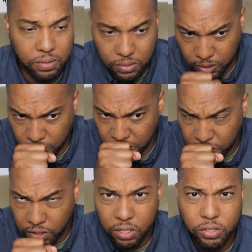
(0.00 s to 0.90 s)

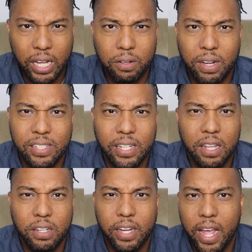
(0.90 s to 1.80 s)
you're going to check what I said the
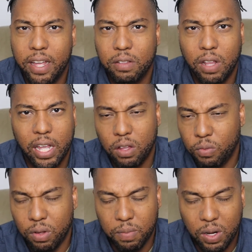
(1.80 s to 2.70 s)
other day, like
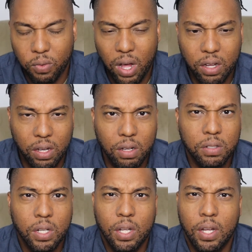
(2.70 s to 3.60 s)
about a while ago,
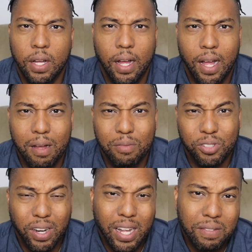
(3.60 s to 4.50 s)

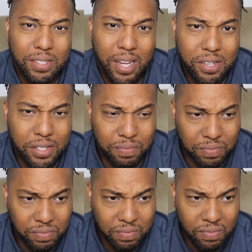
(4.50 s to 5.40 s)
start a conversation.
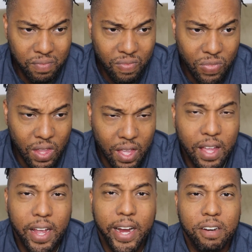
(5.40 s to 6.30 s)

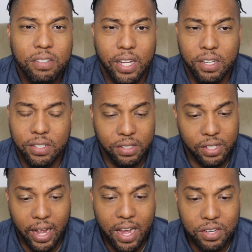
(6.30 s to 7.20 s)
Here's the
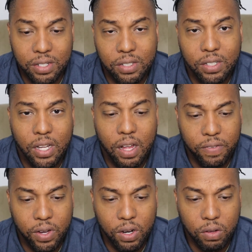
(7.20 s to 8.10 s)
action. If
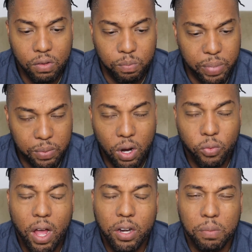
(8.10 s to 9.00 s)
people are
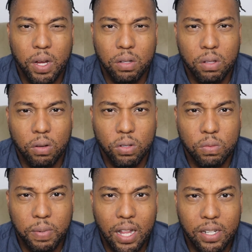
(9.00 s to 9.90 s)
riled about local
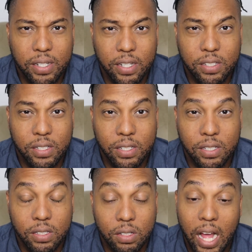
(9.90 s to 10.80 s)
politics,
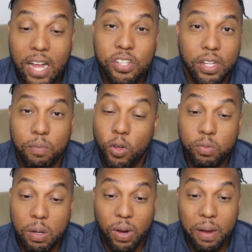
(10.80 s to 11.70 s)
actually most
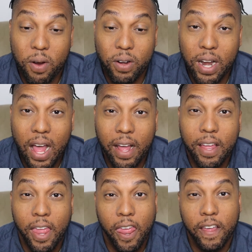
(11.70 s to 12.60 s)
people probably are not.
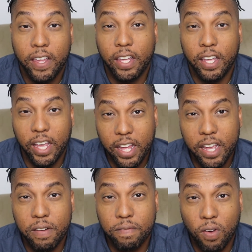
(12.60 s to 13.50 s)
Get
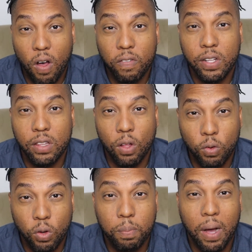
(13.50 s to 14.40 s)
involved in
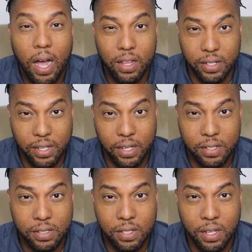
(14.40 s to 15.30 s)
local
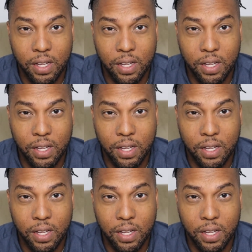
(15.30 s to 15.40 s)
politics.